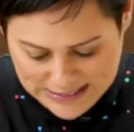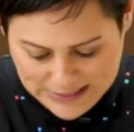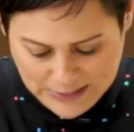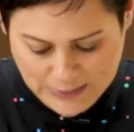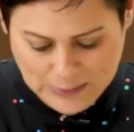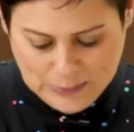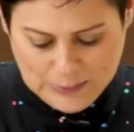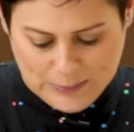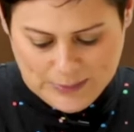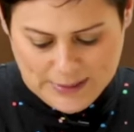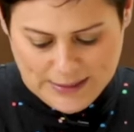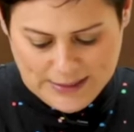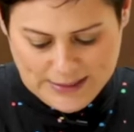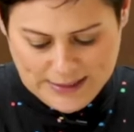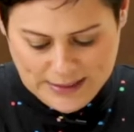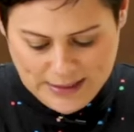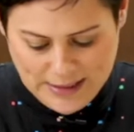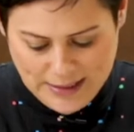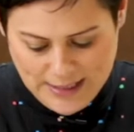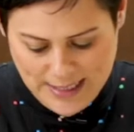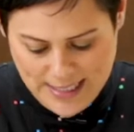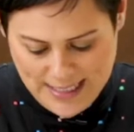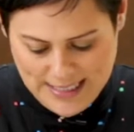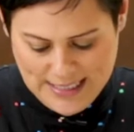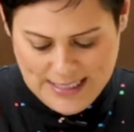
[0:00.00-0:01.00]
Oh,
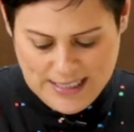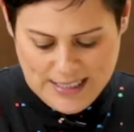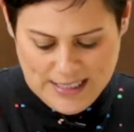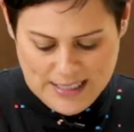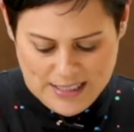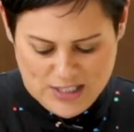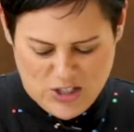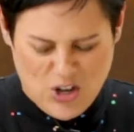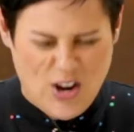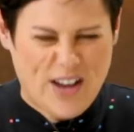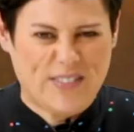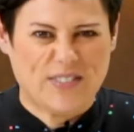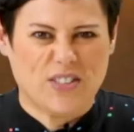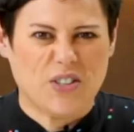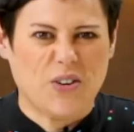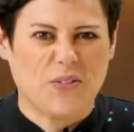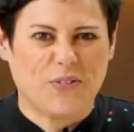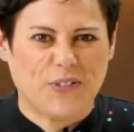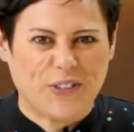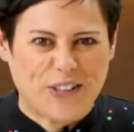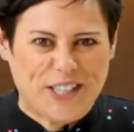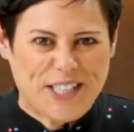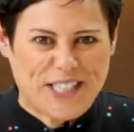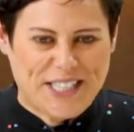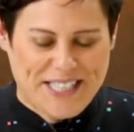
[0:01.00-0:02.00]
it's
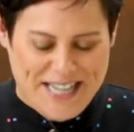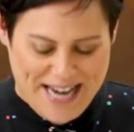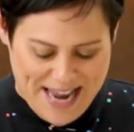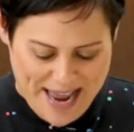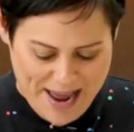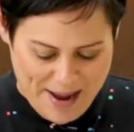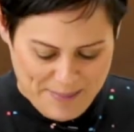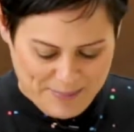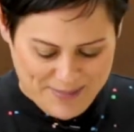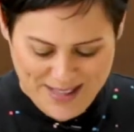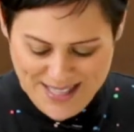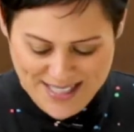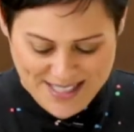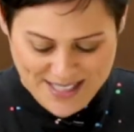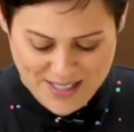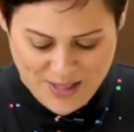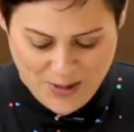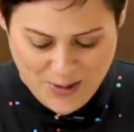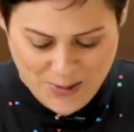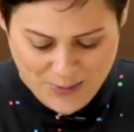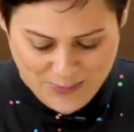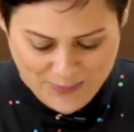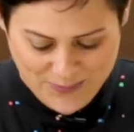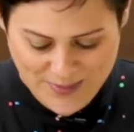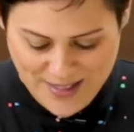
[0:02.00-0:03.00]
not very sharp, that's
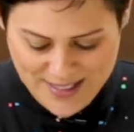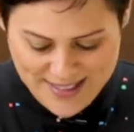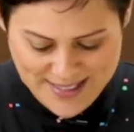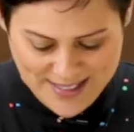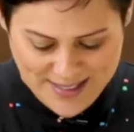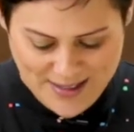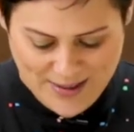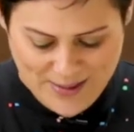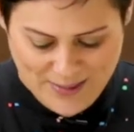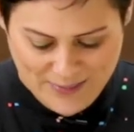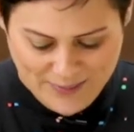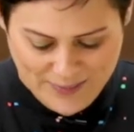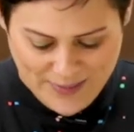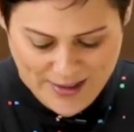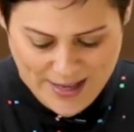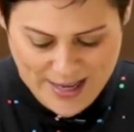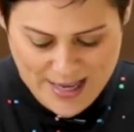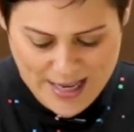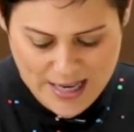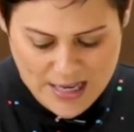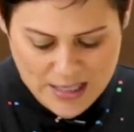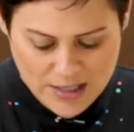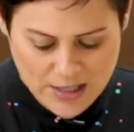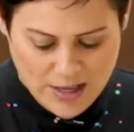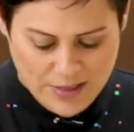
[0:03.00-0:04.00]
cool.
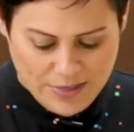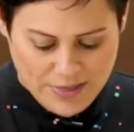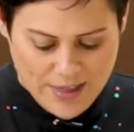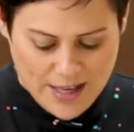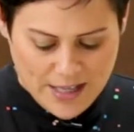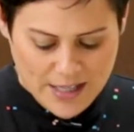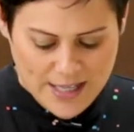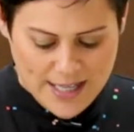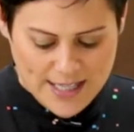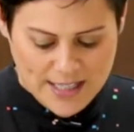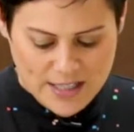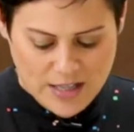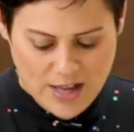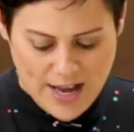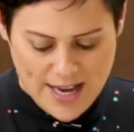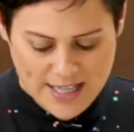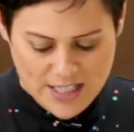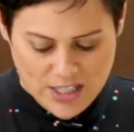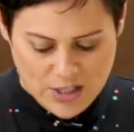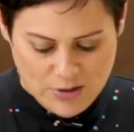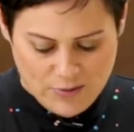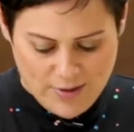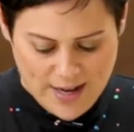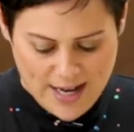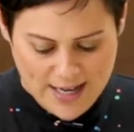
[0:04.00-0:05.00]
So thinly
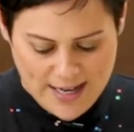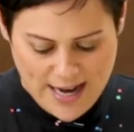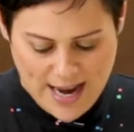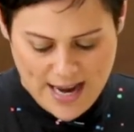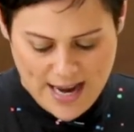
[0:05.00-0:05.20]
slice your red